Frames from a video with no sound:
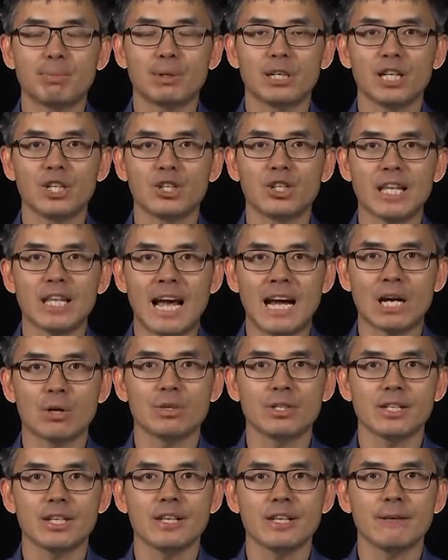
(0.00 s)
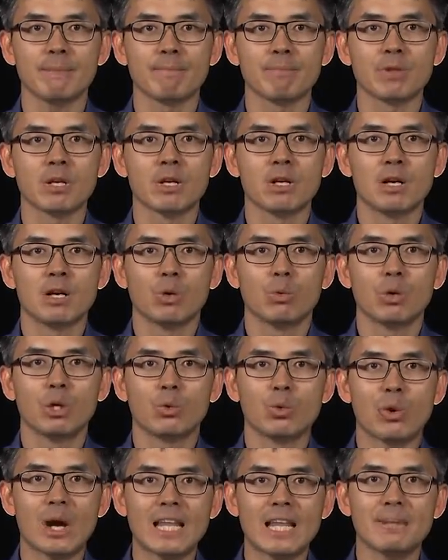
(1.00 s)
prediction accuracy, we
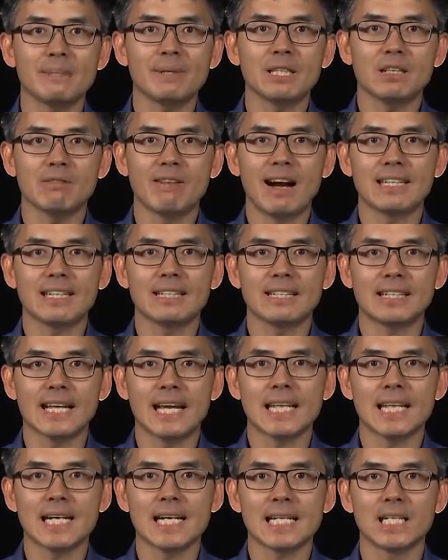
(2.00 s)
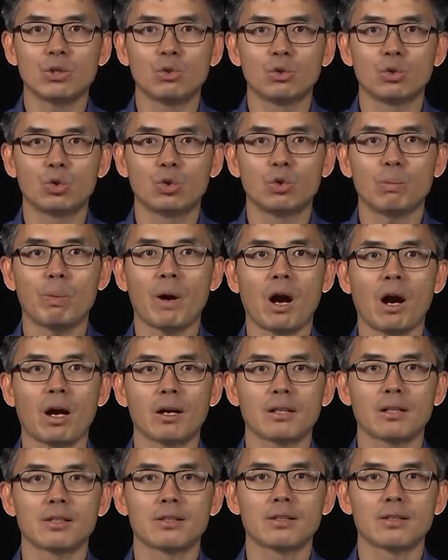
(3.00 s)
randomly divide the data into two
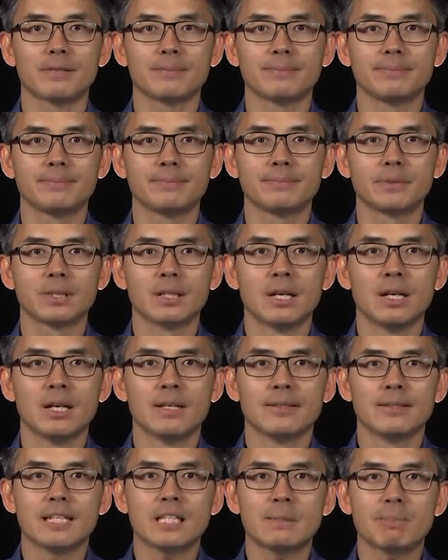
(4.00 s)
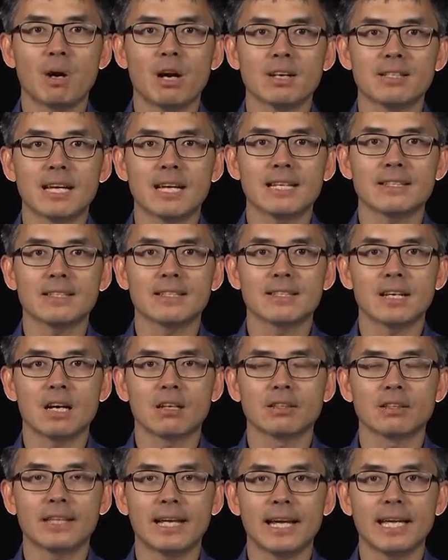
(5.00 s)
parts. This process is
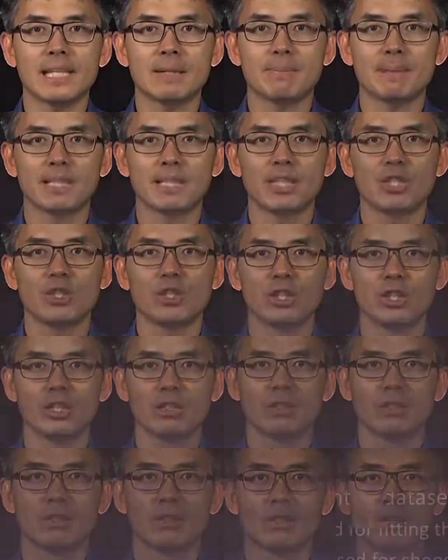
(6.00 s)
called data partitioning.